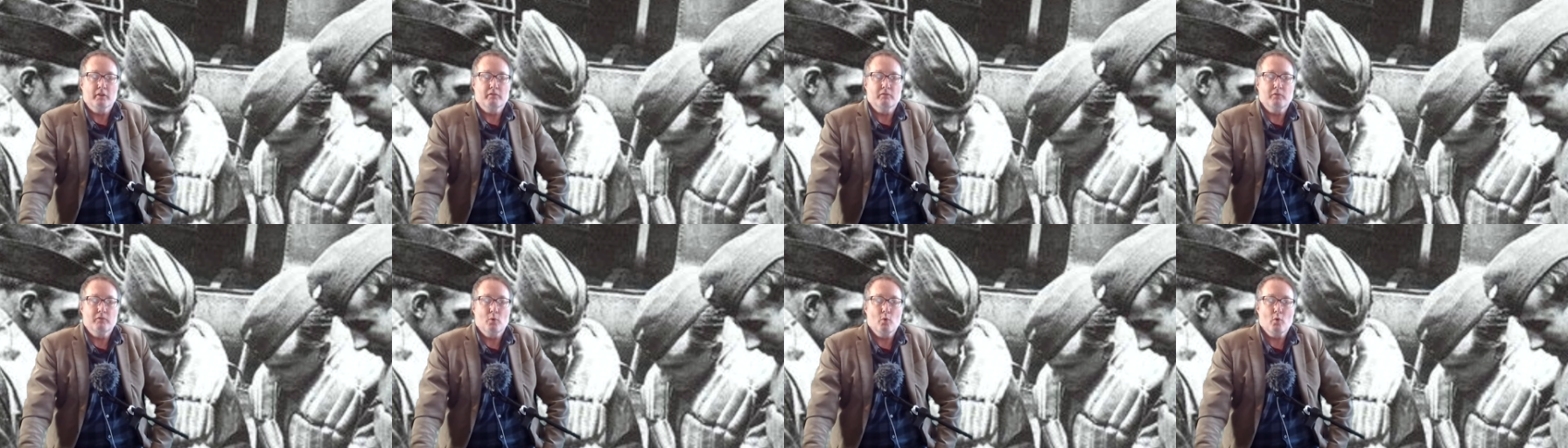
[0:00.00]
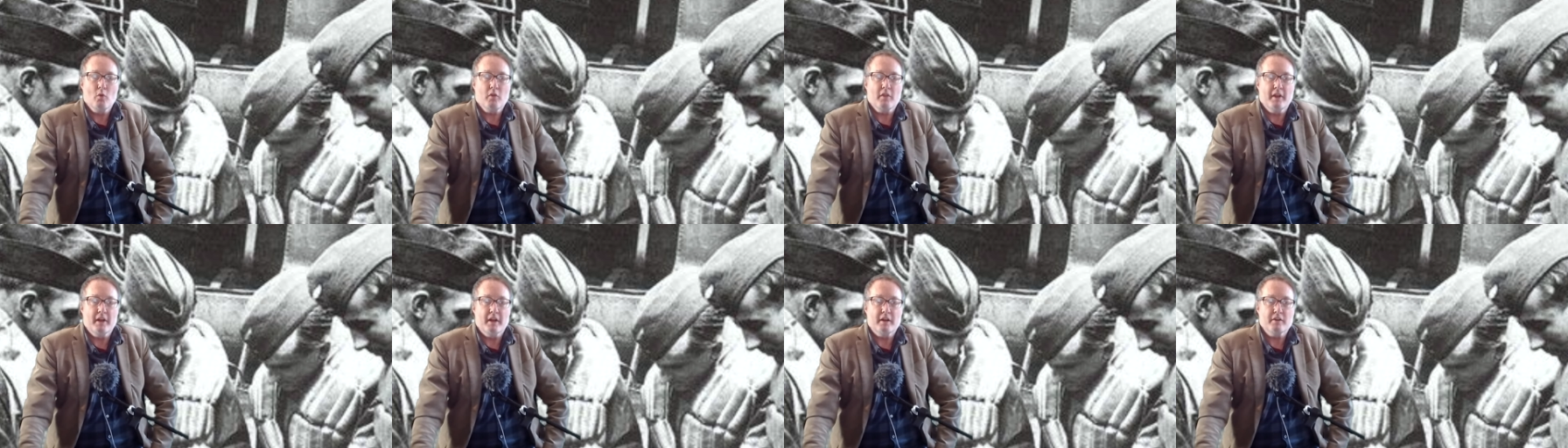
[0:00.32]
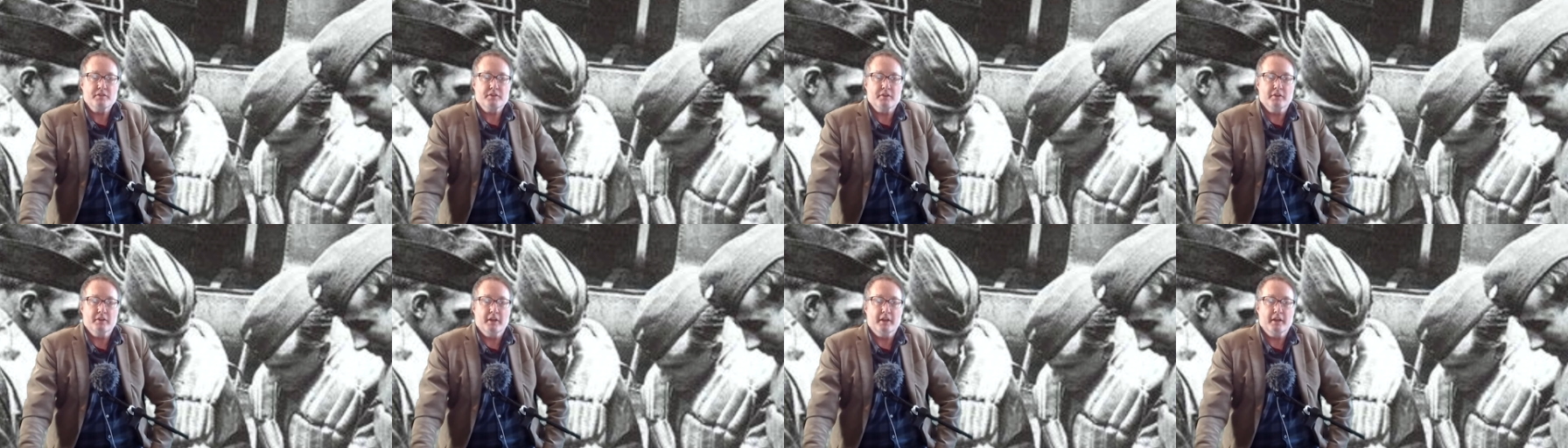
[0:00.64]

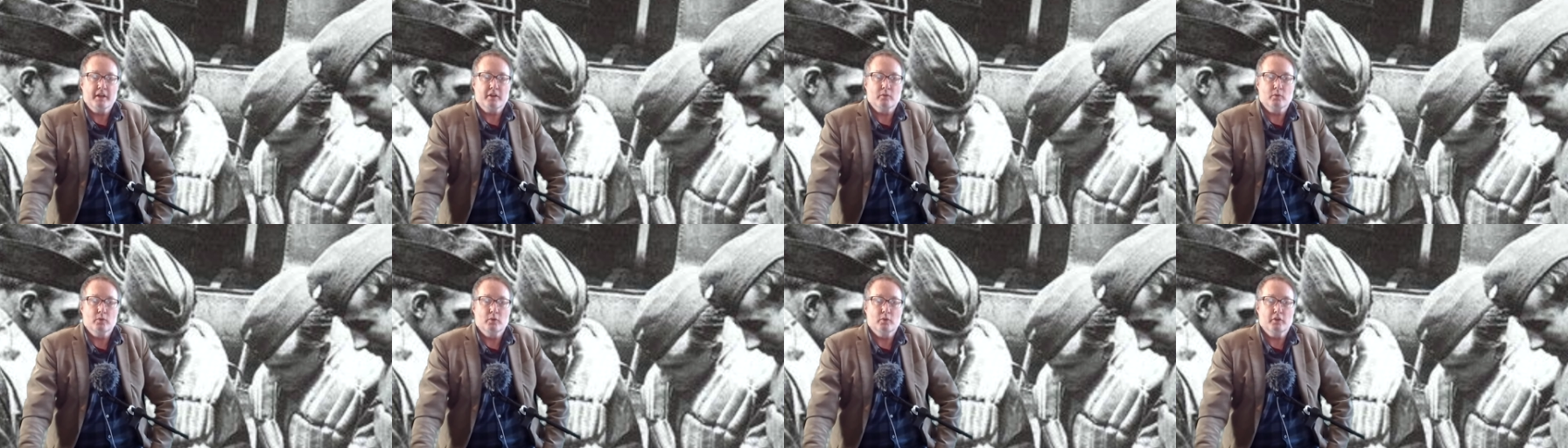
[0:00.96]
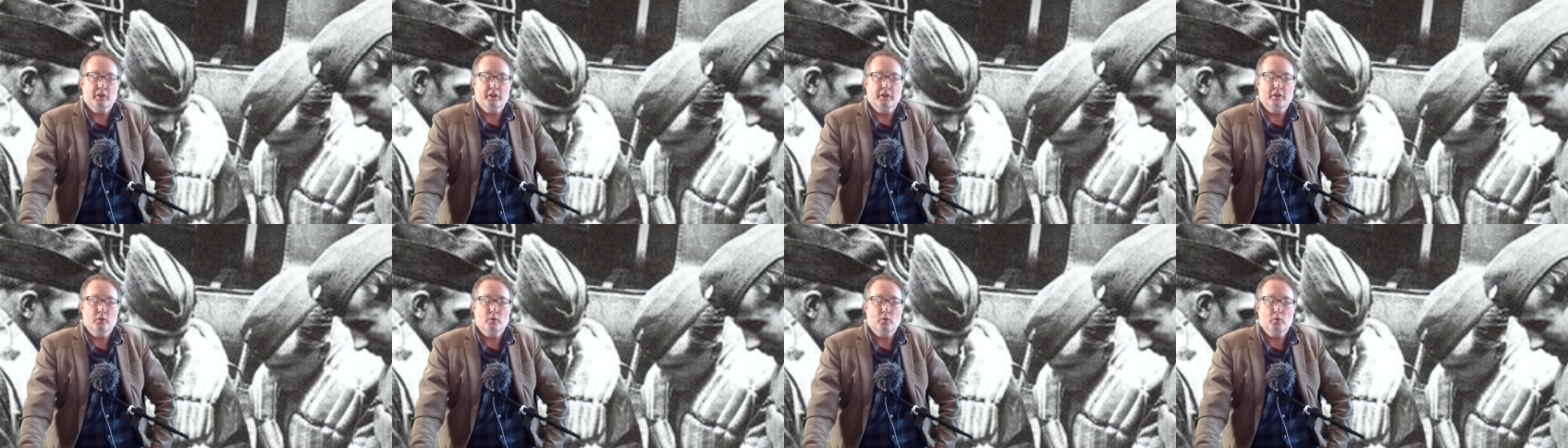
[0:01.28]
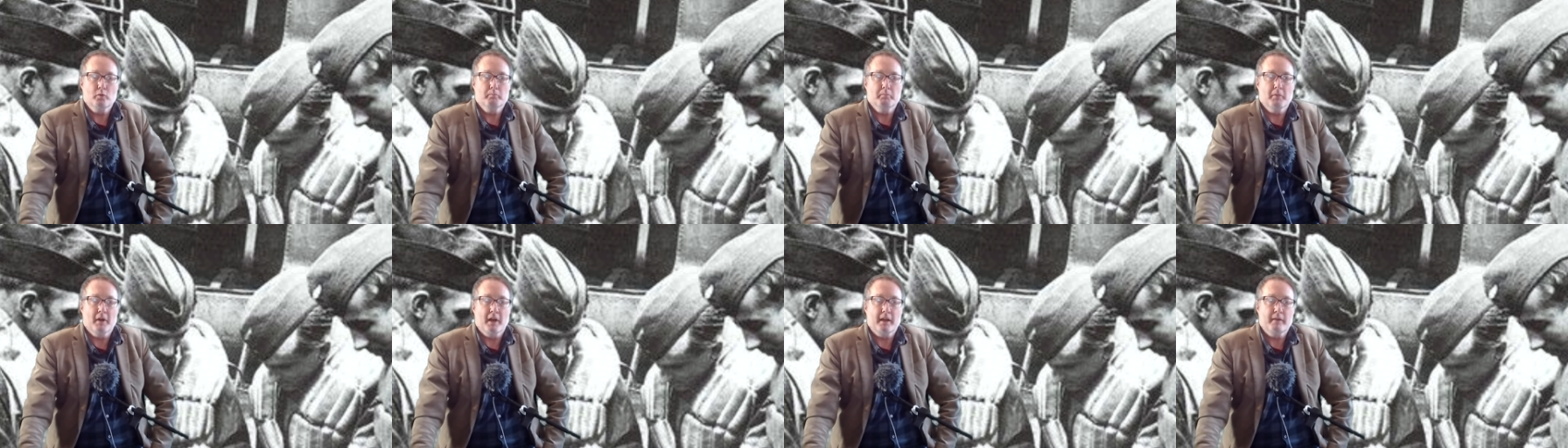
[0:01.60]
4,000 aircrew
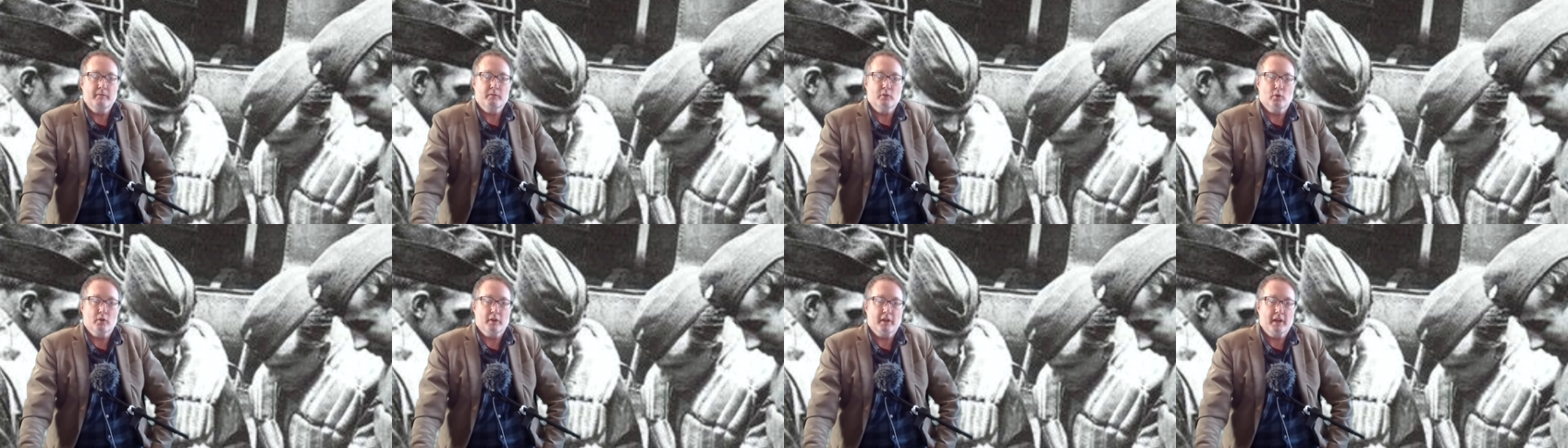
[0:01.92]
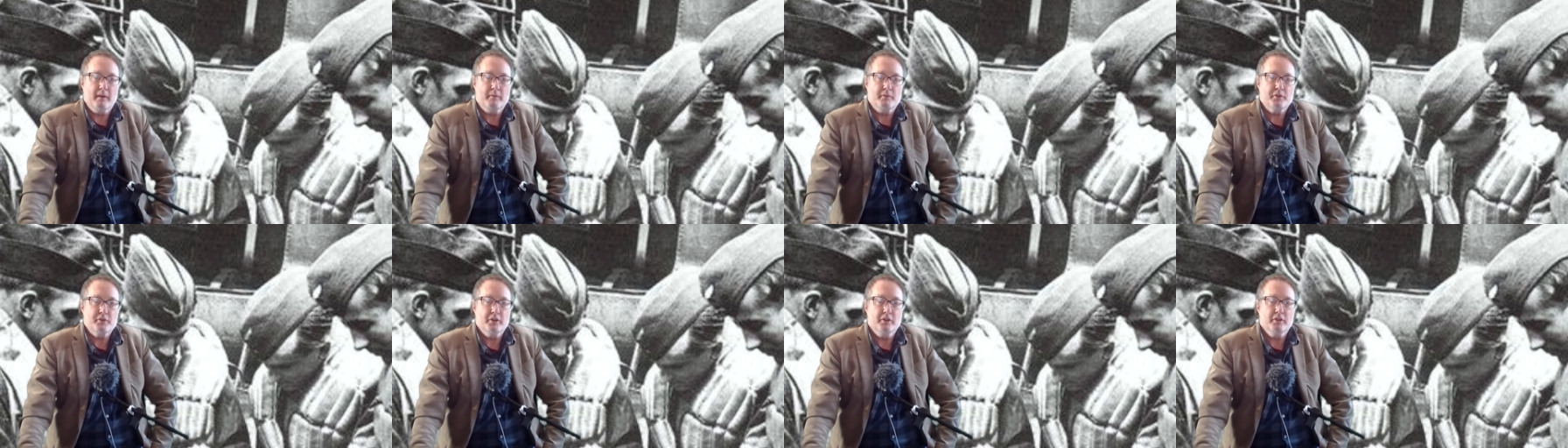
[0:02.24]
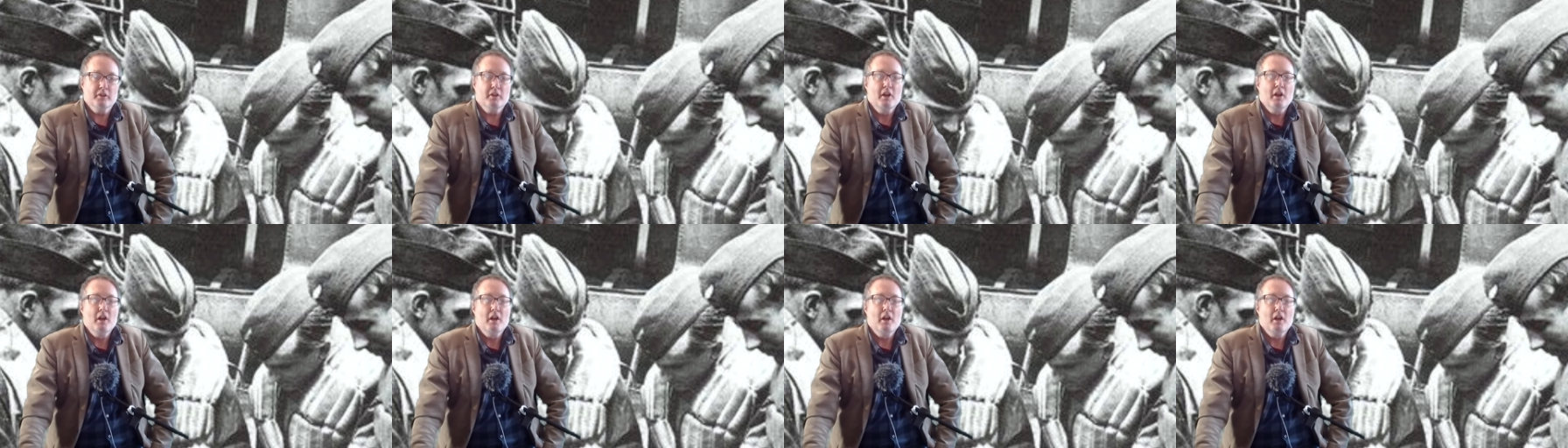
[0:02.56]
killed, maimed or captured,